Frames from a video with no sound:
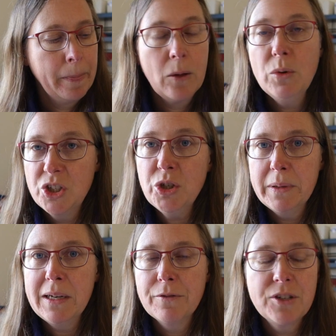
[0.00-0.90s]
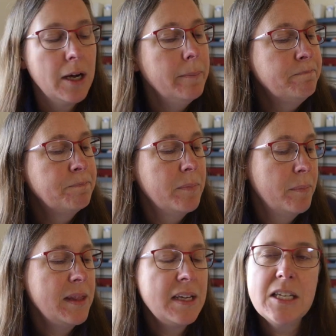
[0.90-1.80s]
which should be enough time,
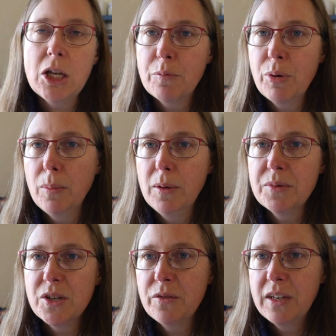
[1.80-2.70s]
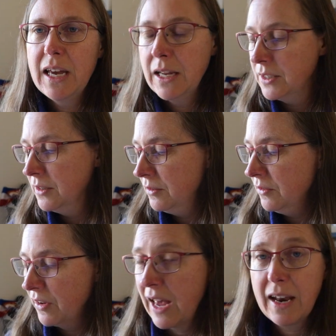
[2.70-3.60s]
but there's a lot of problem solving yet
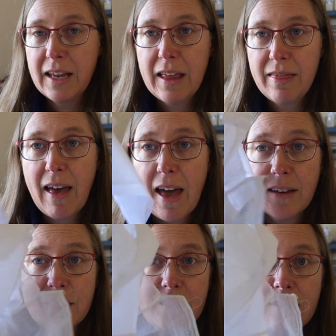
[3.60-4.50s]
for how to get that